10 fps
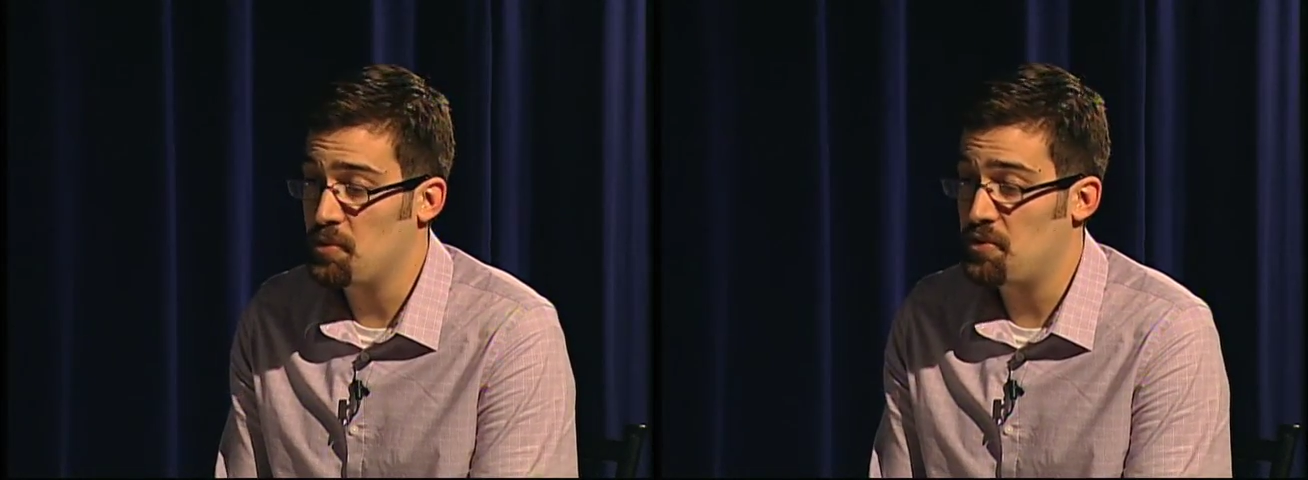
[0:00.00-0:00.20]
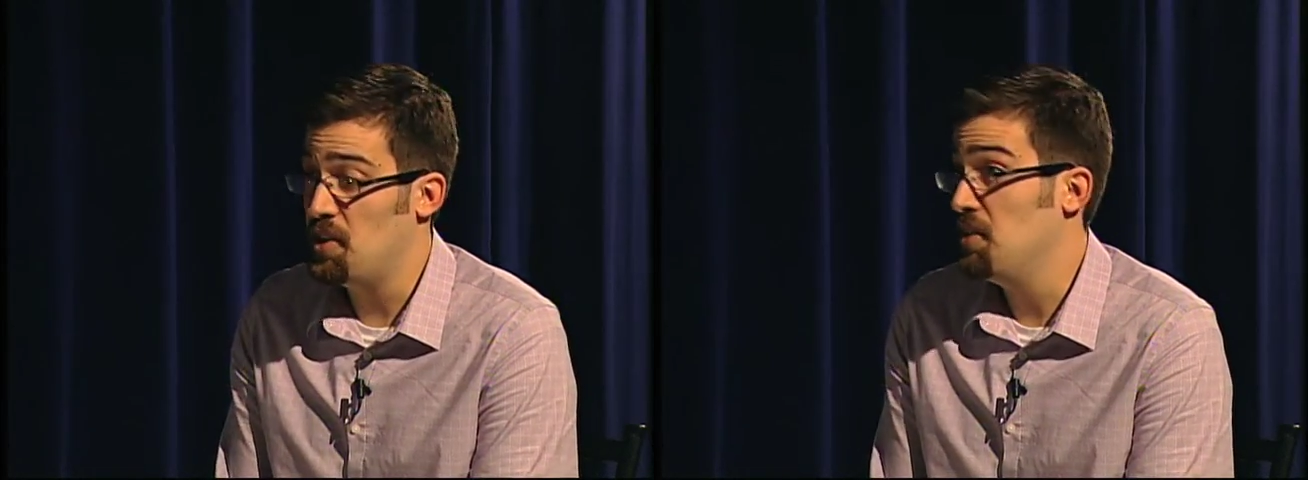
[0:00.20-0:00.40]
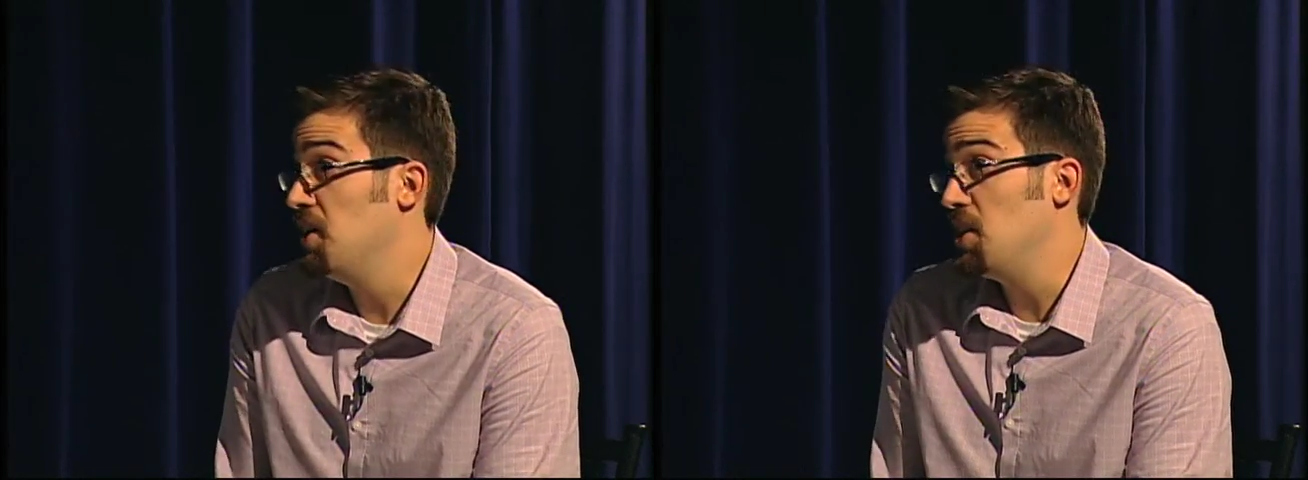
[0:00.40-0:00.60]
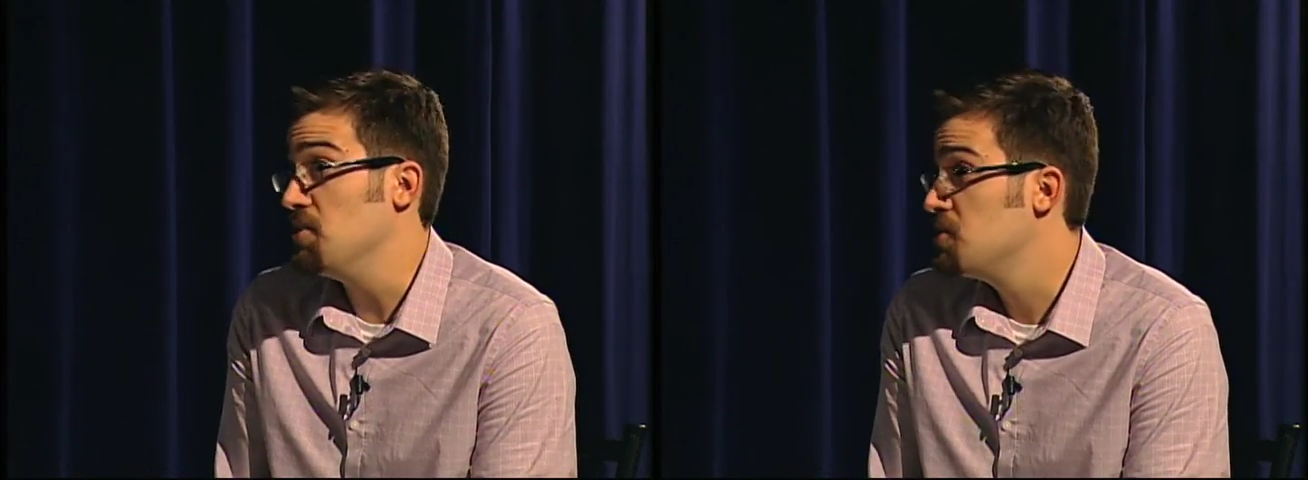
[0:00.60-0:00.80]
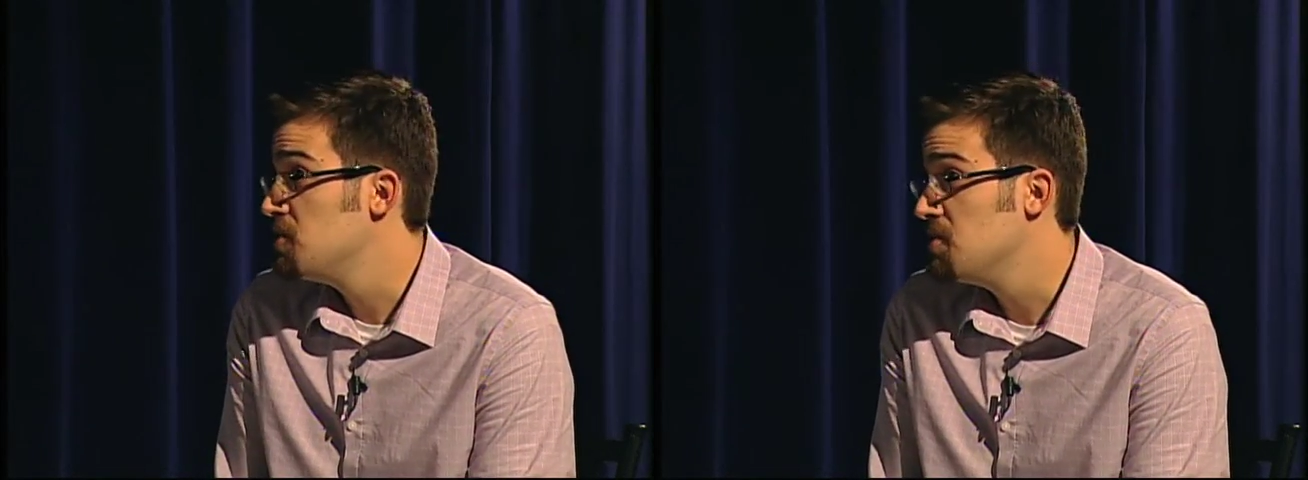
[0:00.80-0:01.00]
we'll say
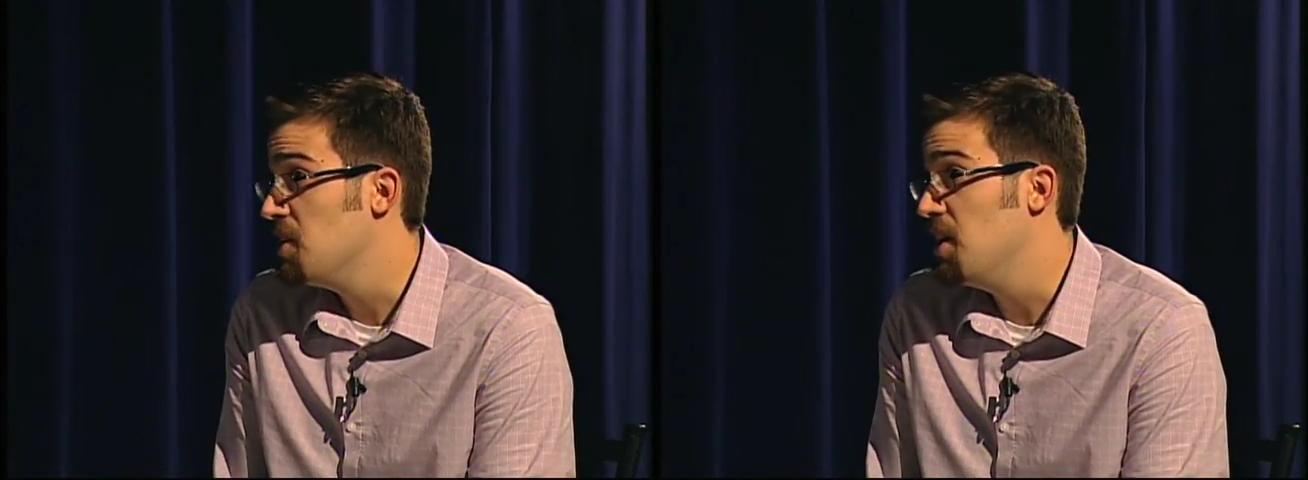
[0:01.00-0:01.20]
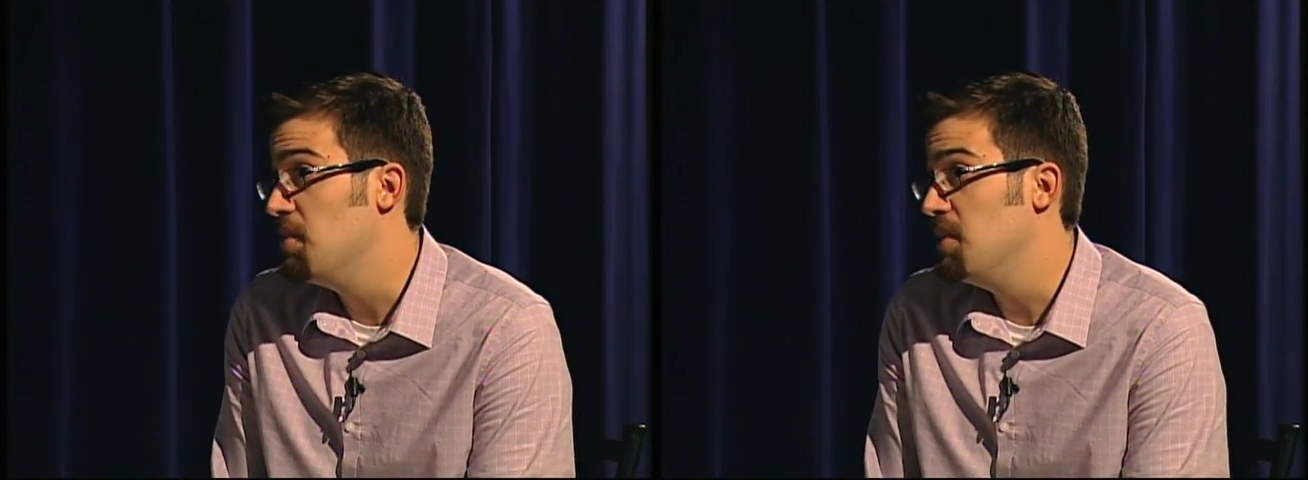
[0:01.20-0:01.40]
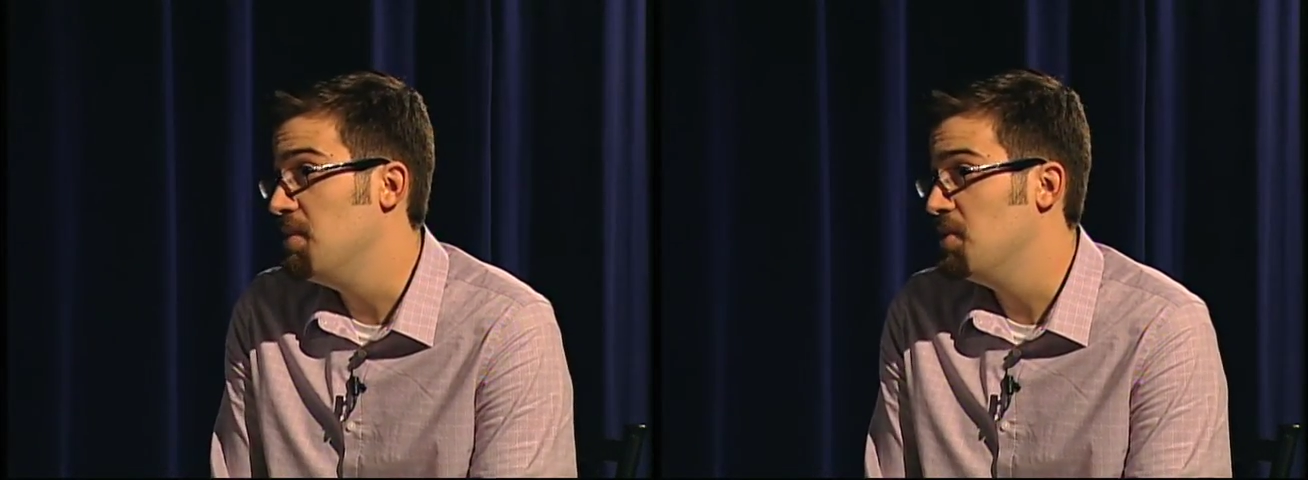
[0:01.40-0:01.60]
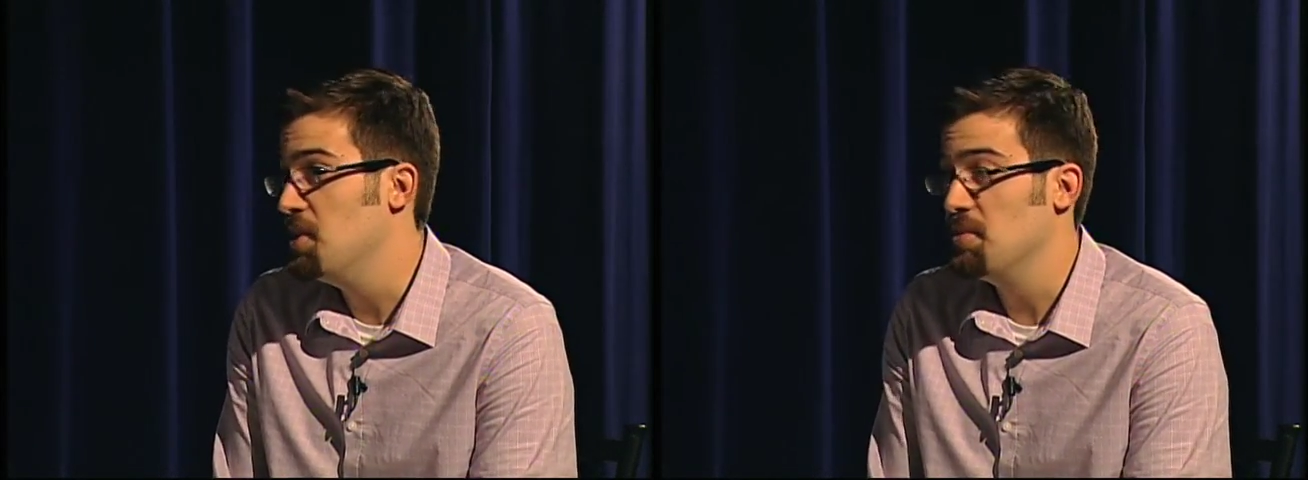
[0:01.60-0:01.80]
English, um, yeah. even though